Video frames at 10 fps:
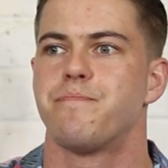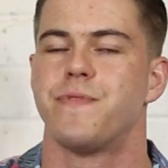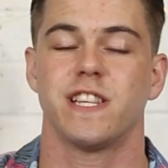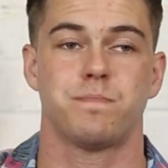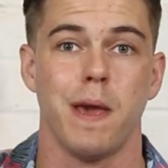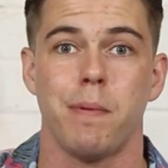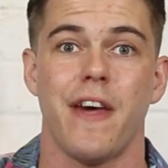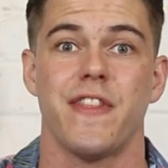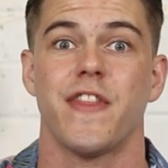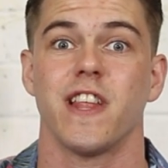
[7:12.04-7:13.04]
there's people
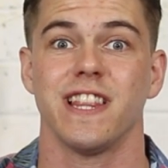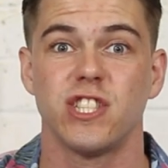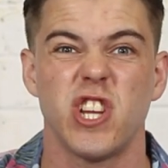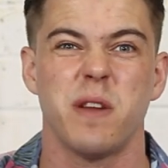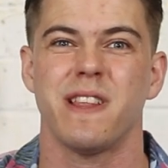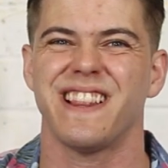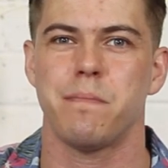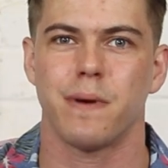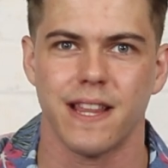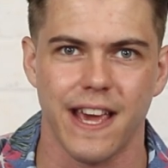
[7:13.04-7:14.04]
out there that legitimately
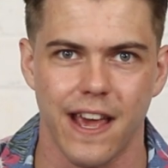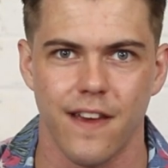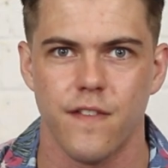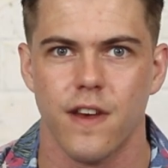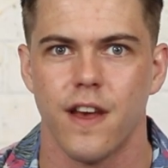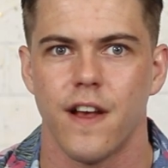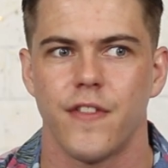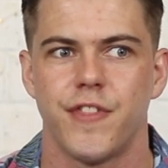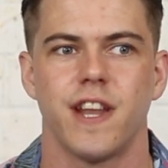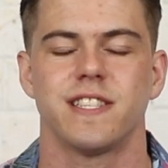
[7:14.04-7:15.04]
believe
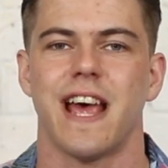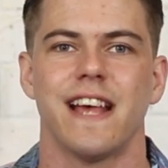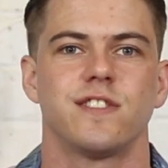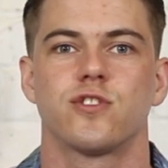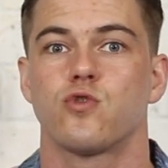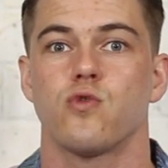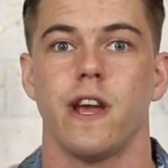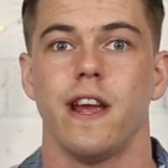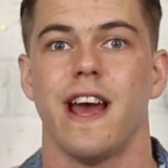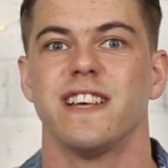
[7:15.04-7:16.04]
that Assassin's
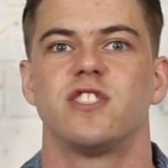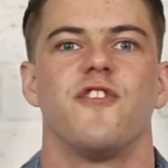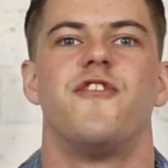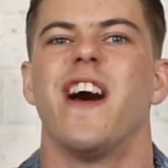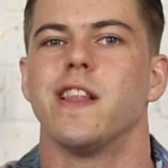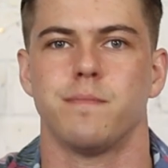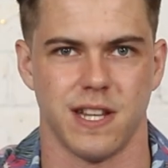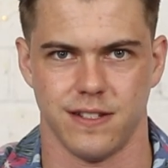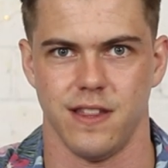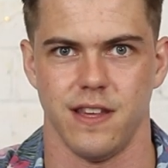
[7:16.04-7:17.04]
Creed has developed
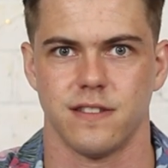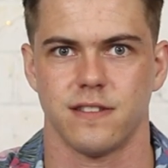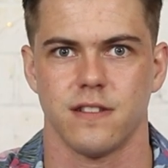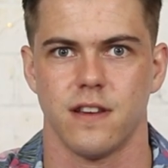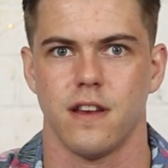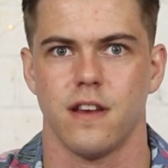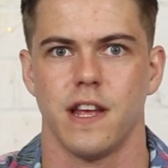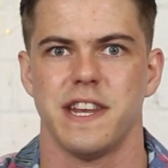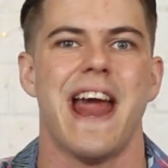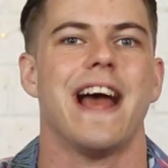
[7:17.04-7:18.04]
into this
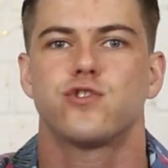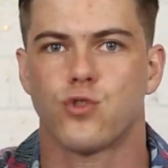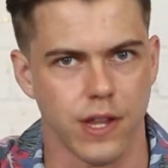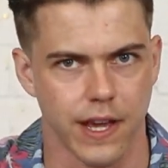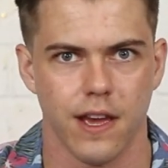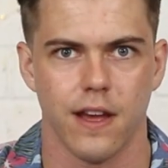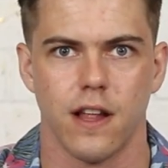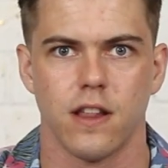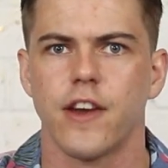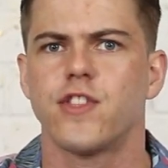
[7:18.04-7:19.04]
naturally.
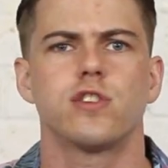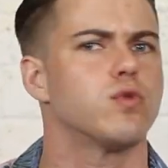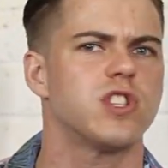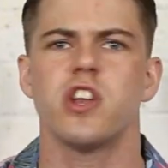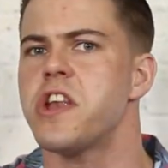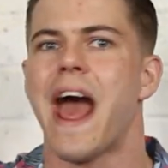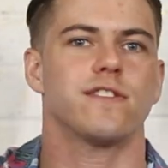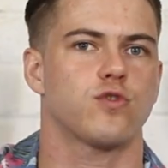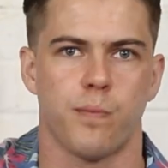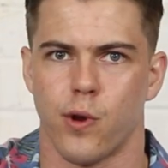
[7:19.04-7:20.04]
Like, this was the
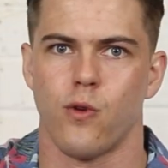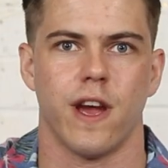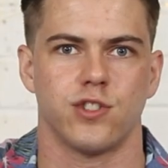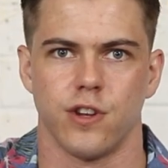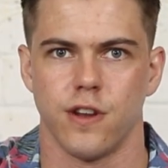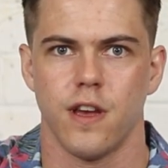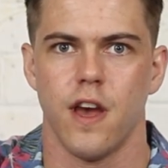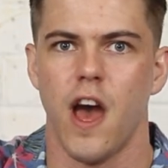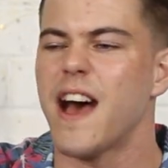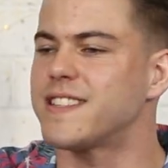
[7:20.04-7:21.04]
natural progression
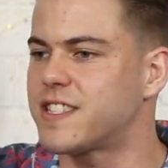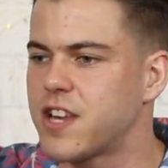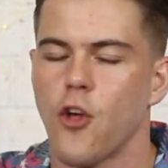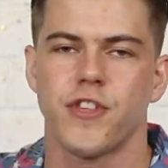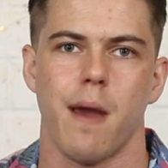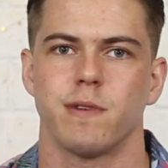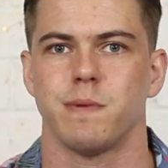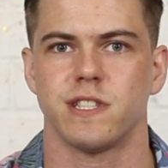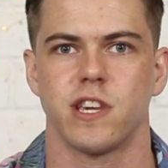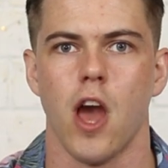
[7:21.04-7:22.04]
a stealth game is
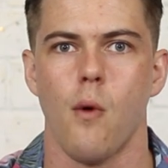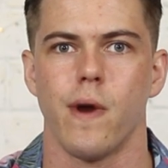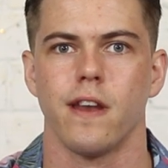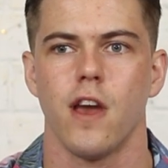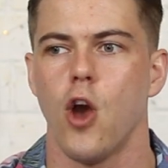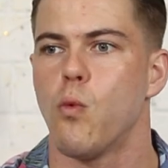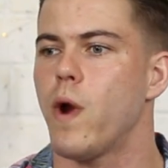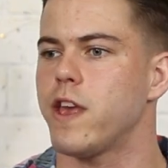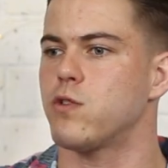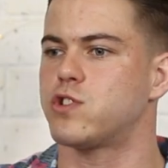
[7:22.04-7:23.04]
meant to go in,
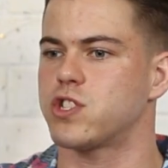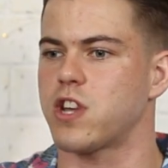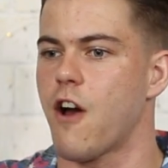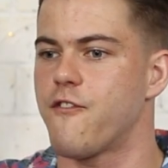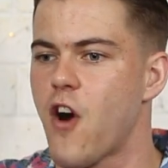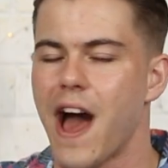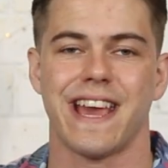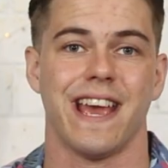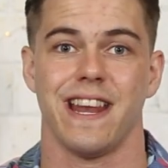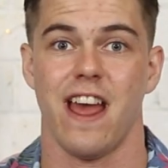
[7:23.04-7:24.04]
where you're just a
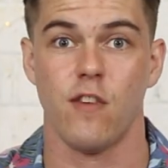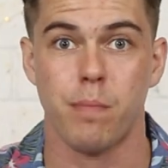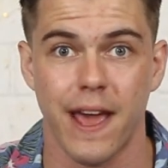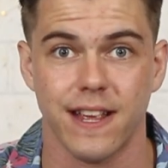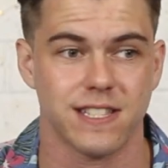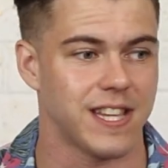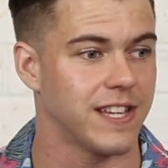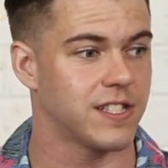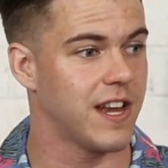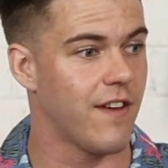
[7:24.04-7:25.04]
Viking, never playing as an
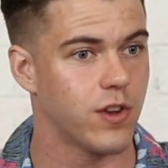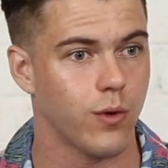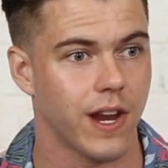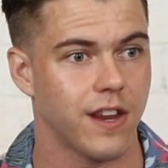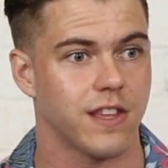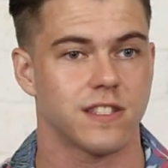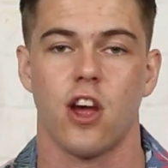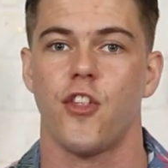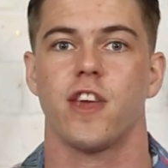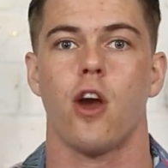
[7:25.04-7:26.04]
assassin, never doing anything
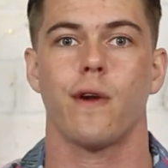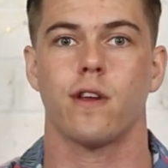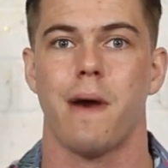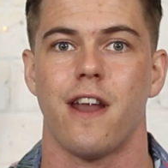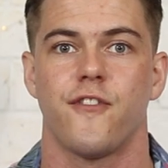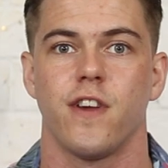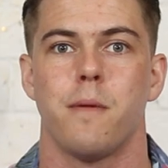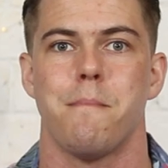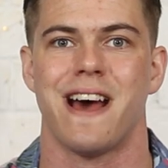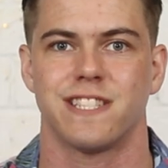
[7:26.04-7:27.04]
stealthy, going in a battlefield
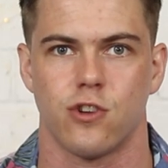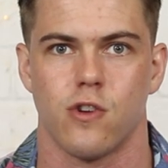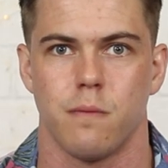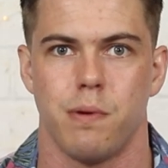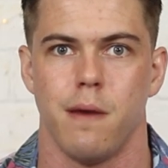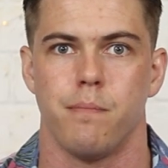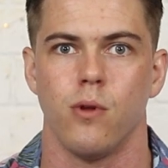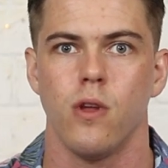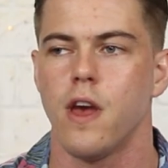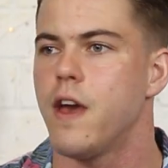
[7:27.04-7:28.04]
and massacring
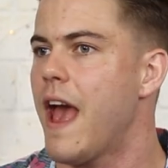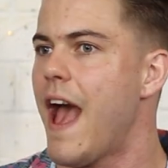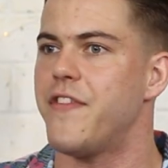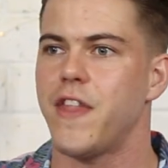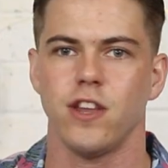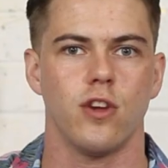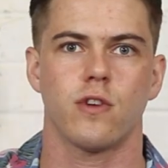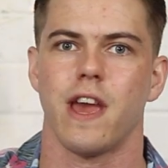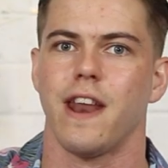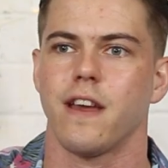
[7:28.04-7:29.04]
people, and then you're
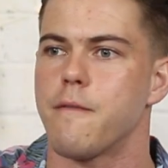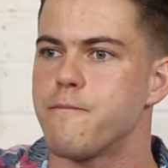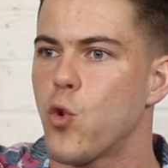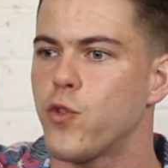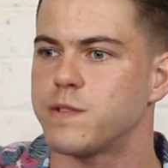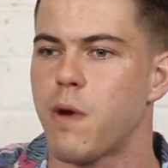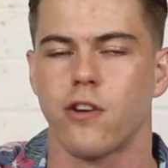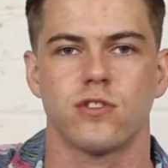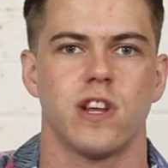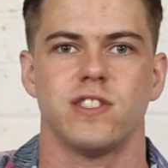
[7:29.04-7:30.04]
getting all these
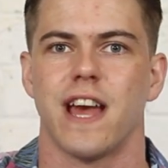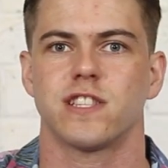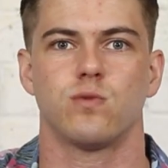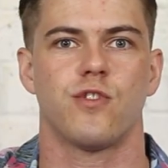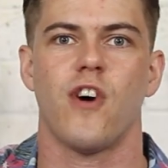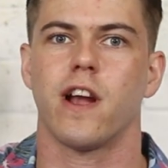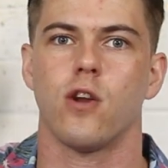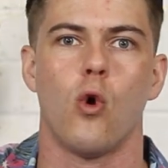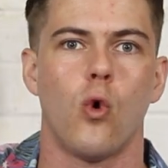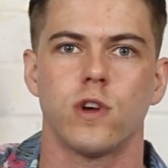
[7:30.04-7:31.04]
microtransactions with fucking
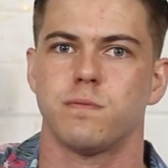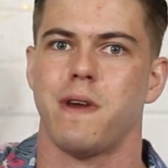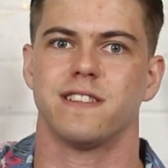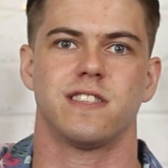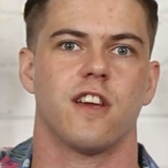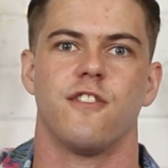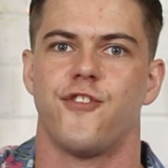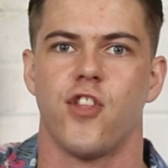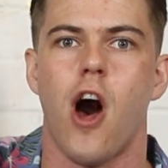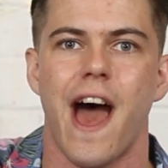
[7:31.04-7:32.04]
horse mounts that can
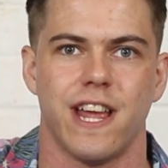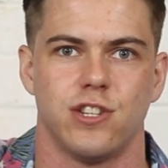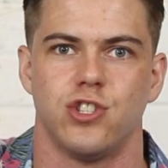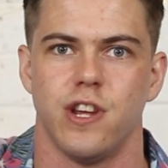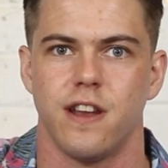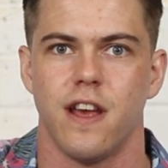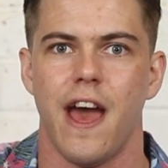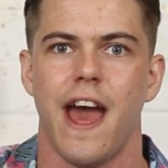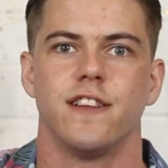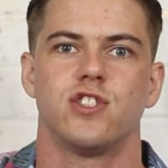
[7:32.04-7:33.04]
fly and shit,
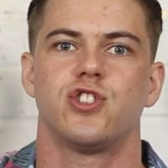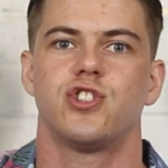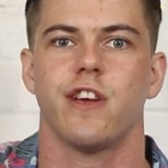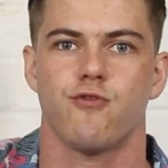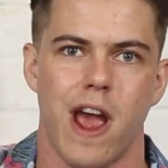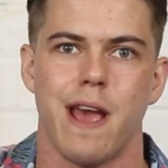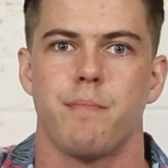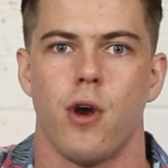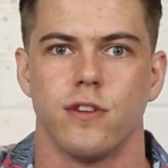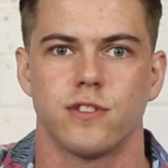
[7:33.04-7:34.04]
and shit
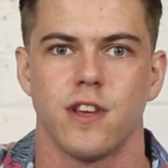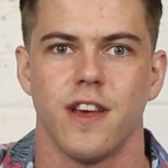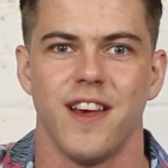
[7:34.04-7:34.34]
rainbows.